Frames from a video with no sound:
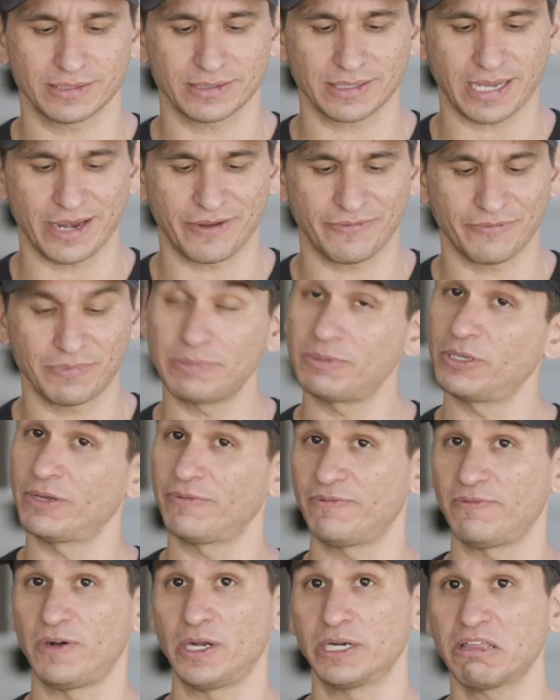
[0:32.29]
is kind of maybe a
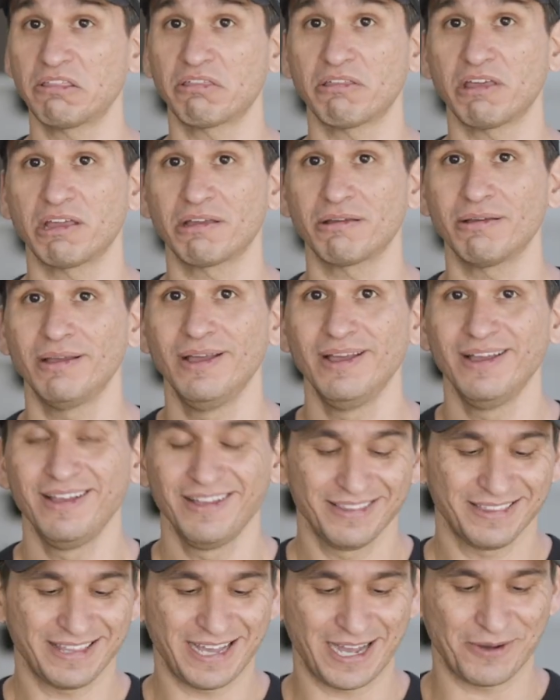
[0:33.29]
funny thing
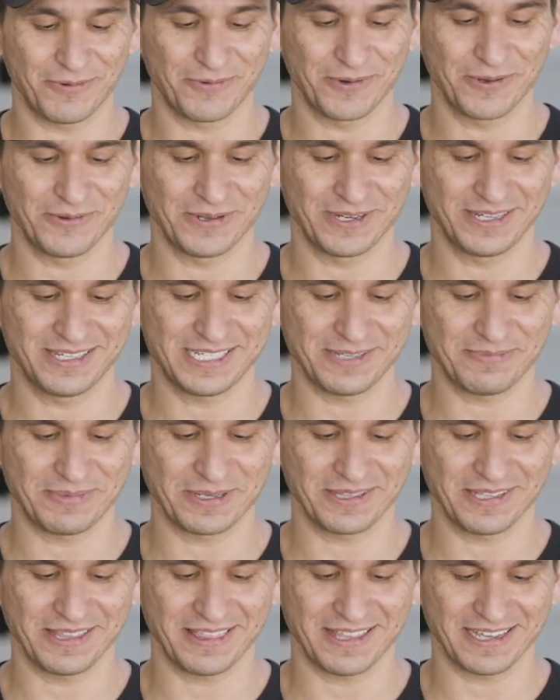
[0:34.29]
that we would
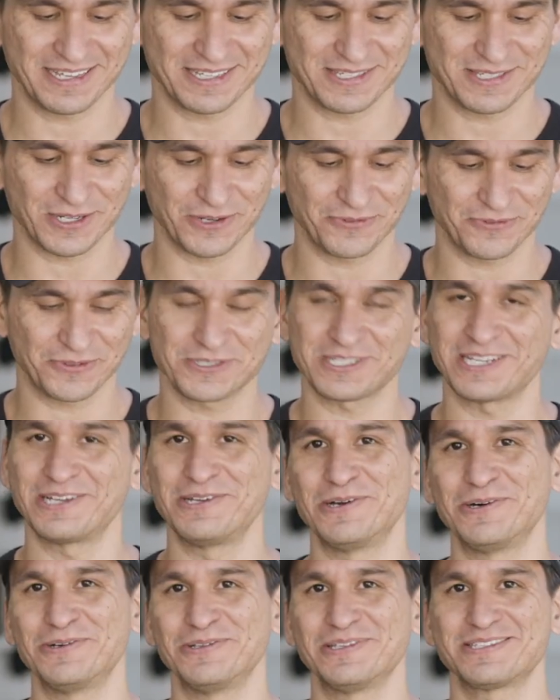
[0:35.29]
typically think as surfers. I
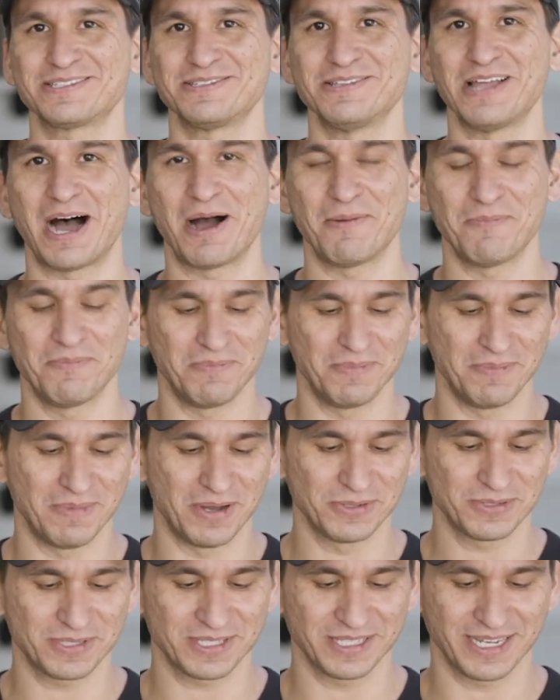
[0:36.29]
know it's not
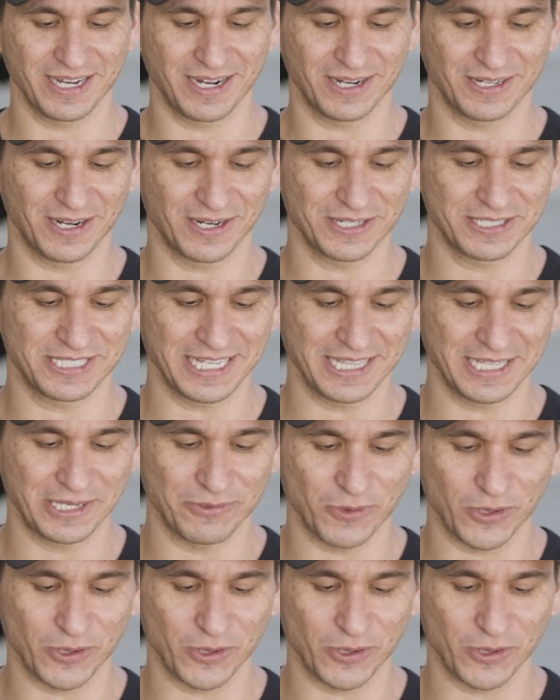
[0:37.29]
mostly our daily